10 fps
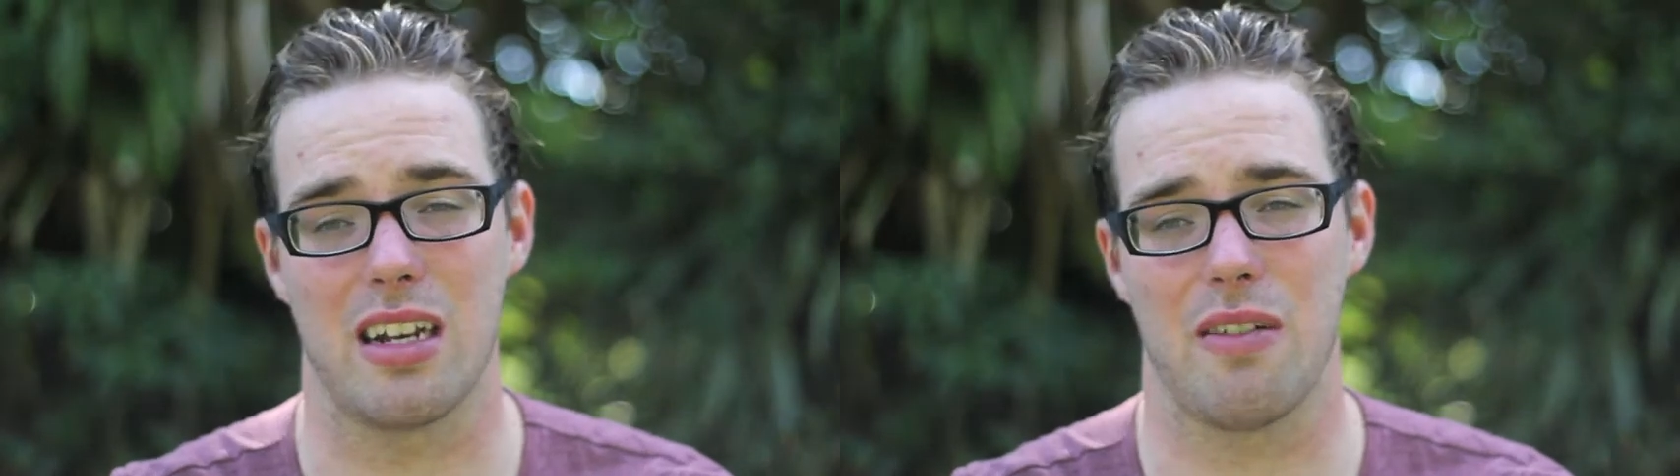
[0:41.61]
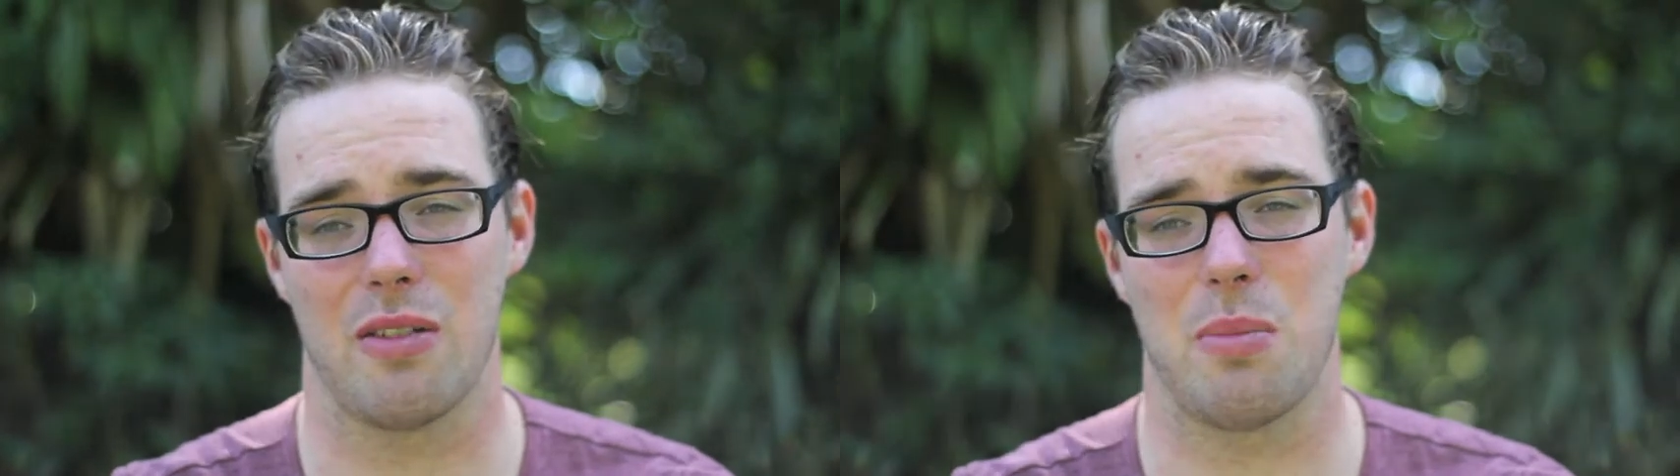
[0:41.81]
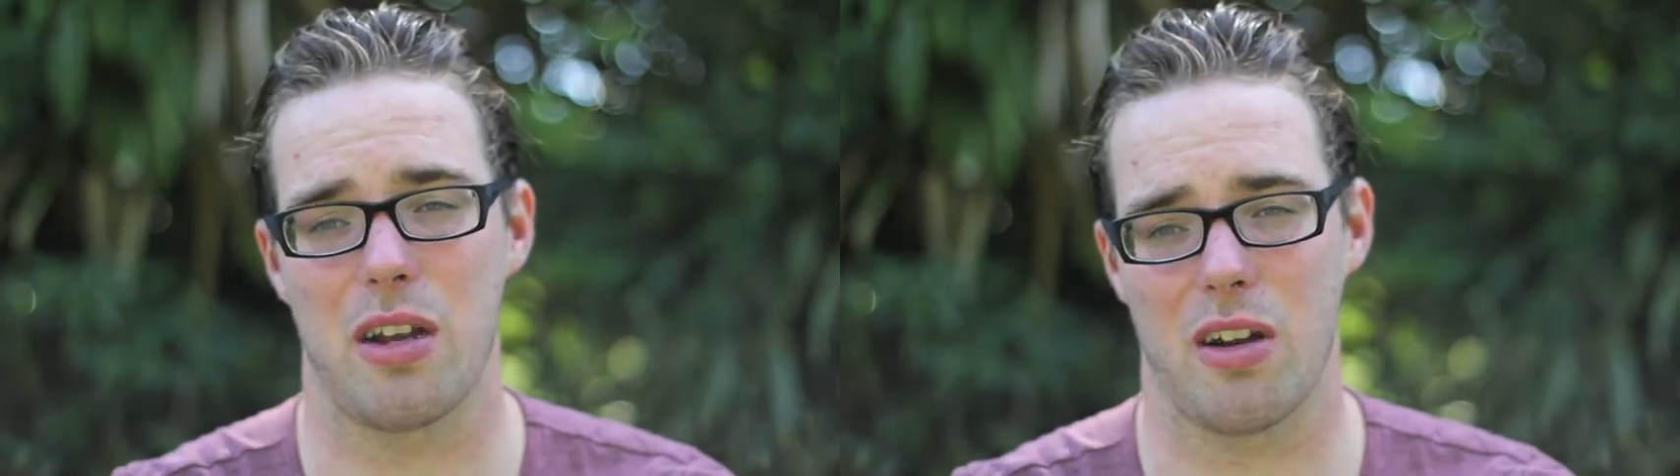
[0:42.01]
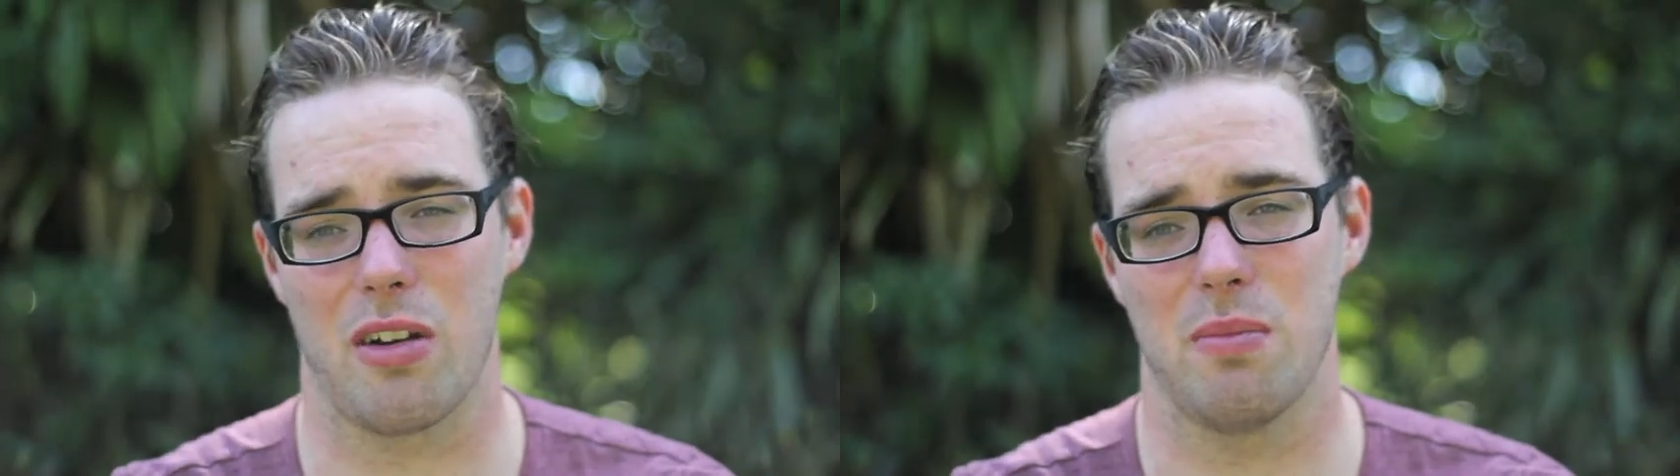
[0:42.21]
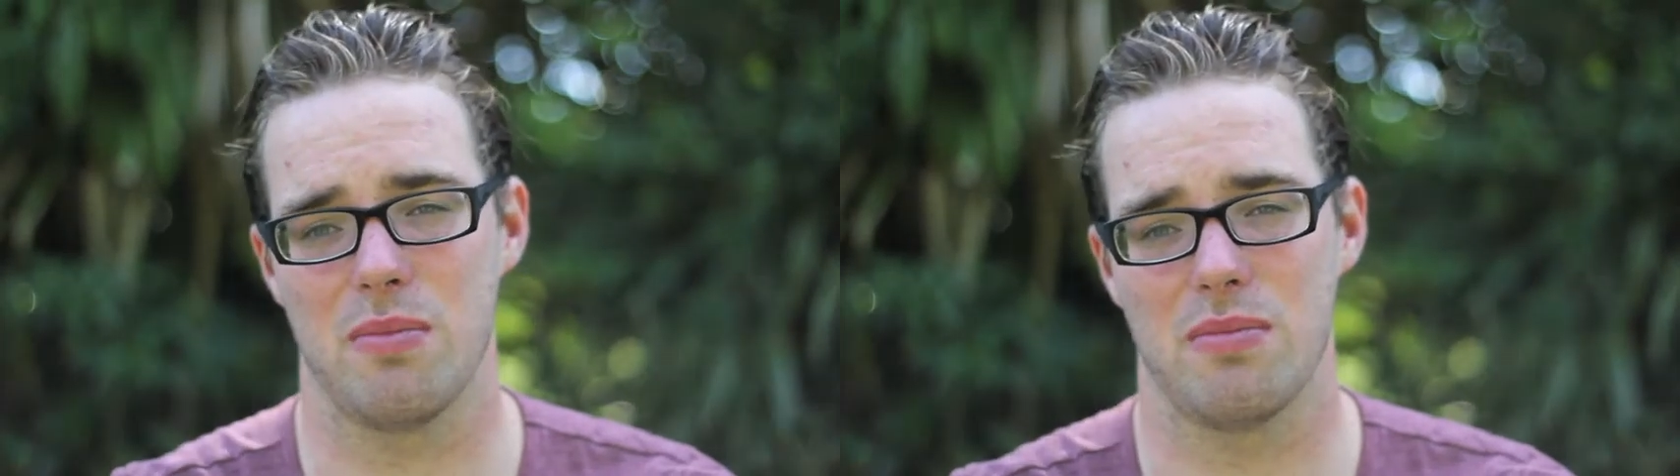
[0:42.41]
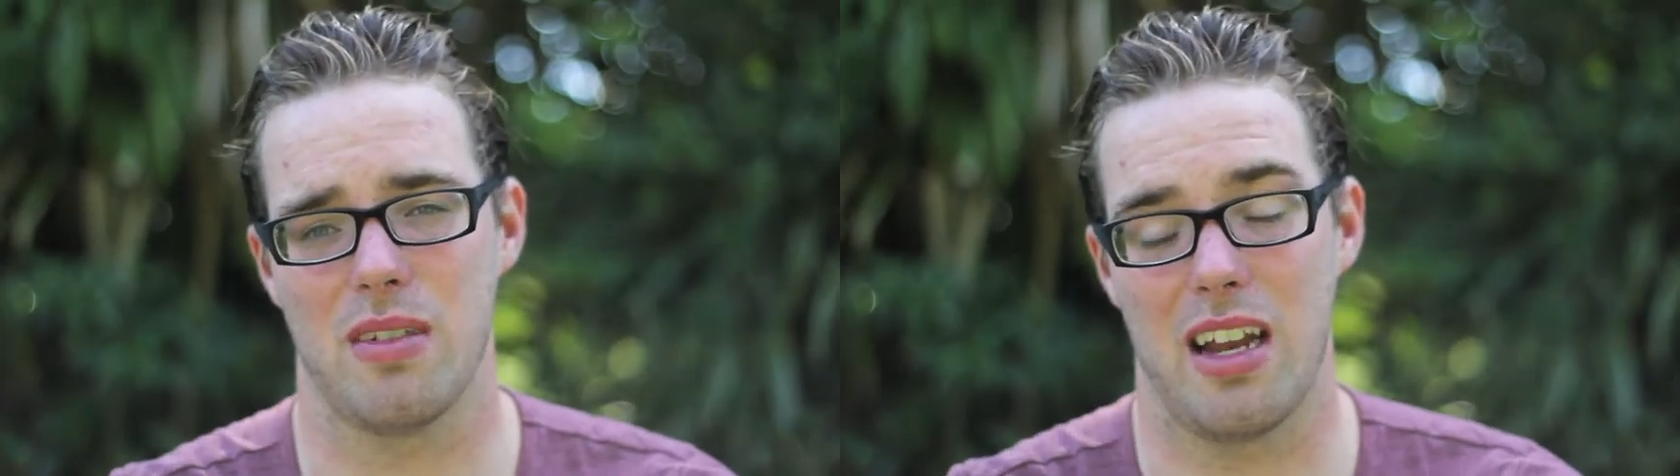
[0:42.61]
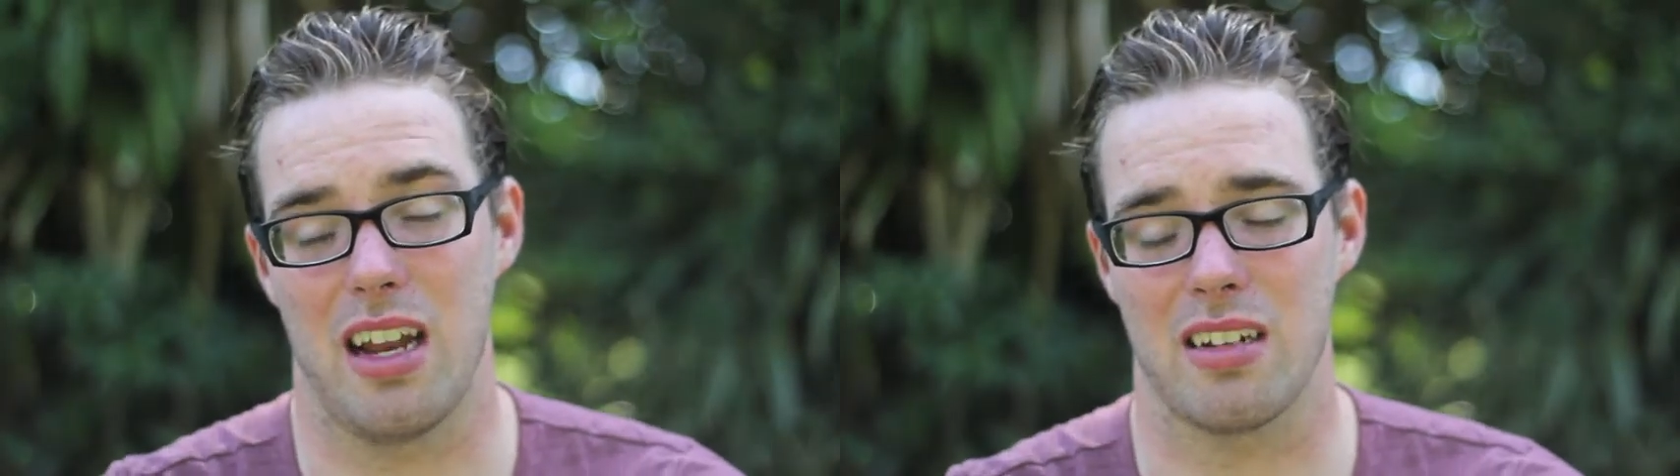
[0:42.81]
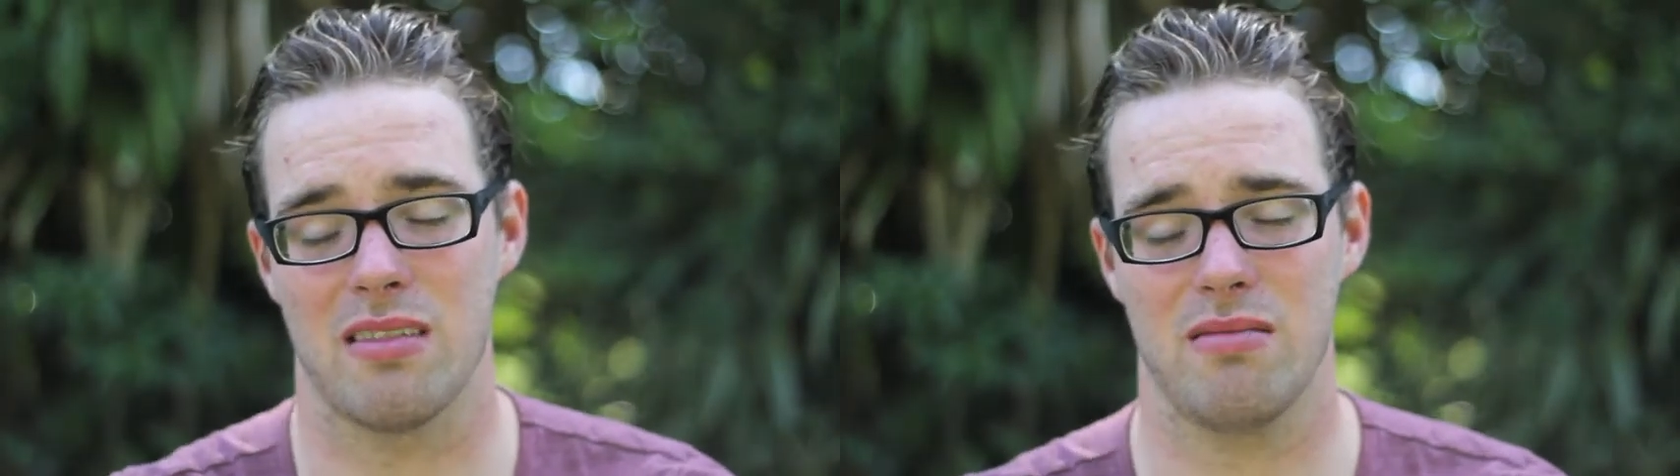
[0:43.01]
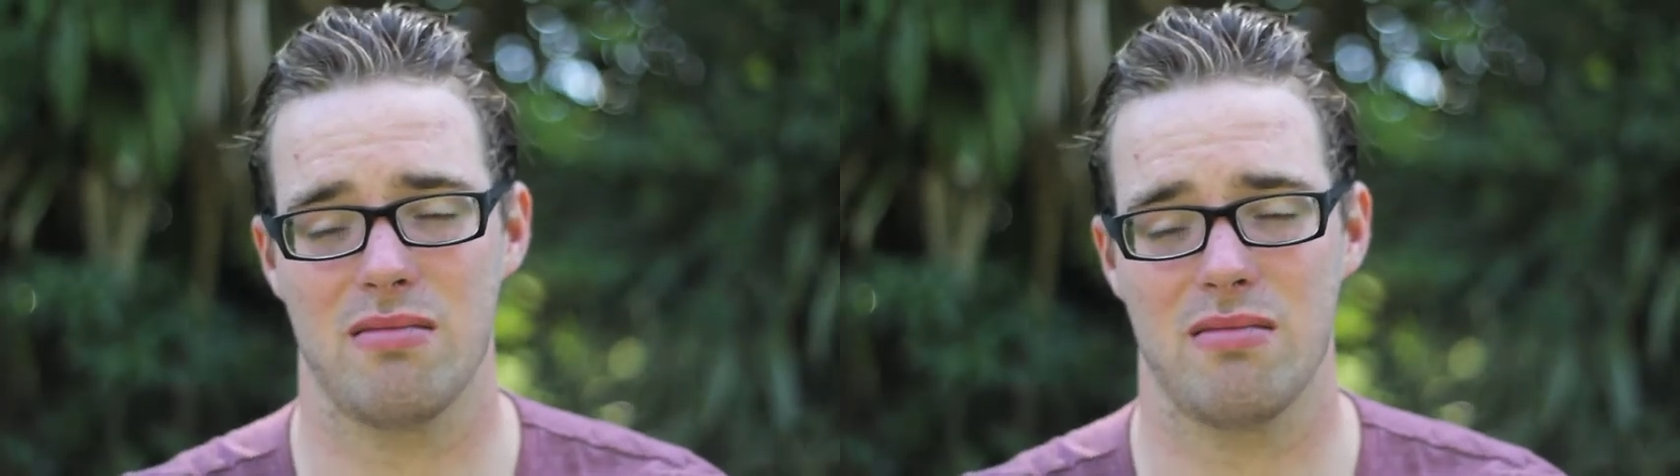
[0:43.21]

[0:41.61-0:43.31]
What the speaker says: having a bigger group. I liked it.